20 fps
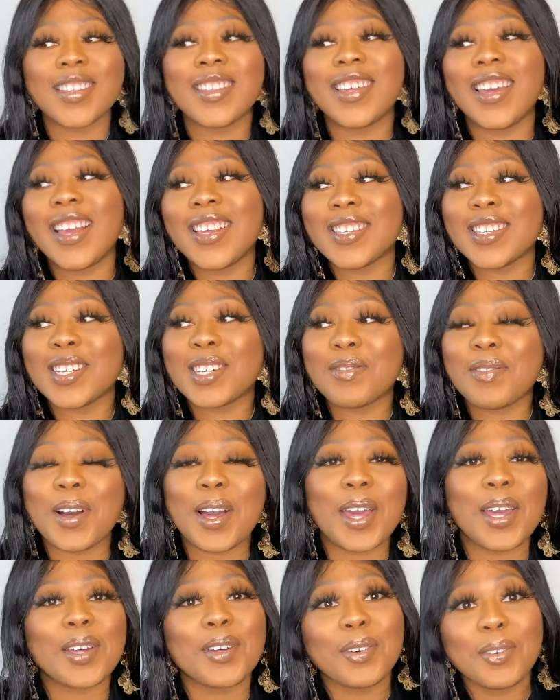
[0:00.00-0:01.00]
These are
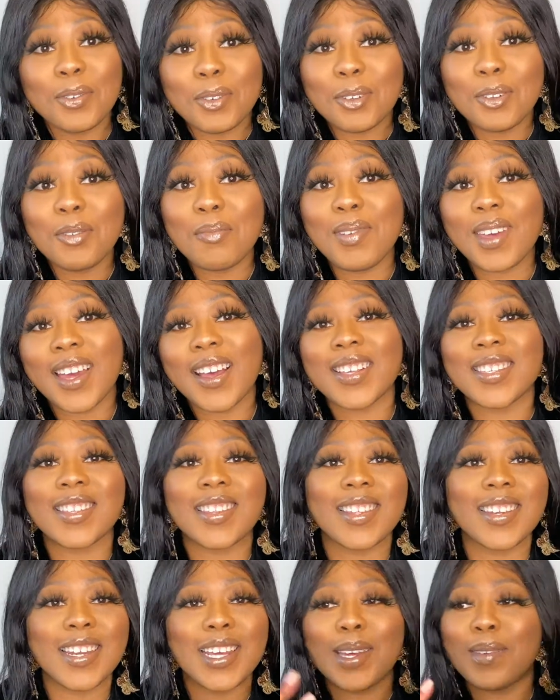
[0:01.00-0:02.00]
quite cool because of the
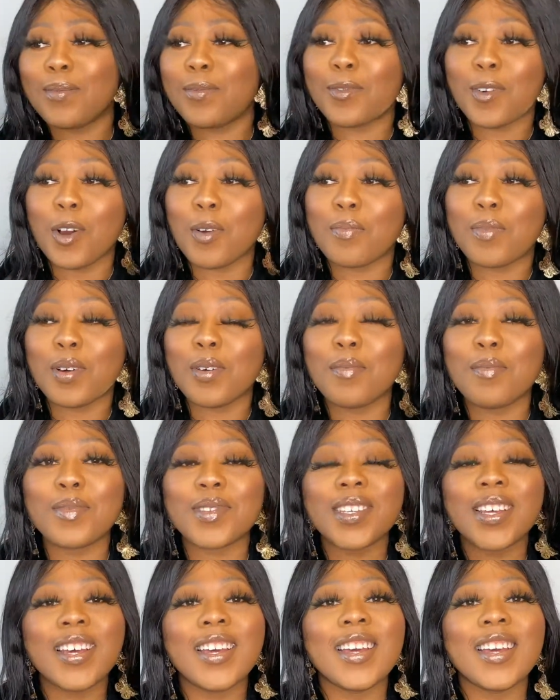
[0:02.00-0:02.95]
name frog pumps.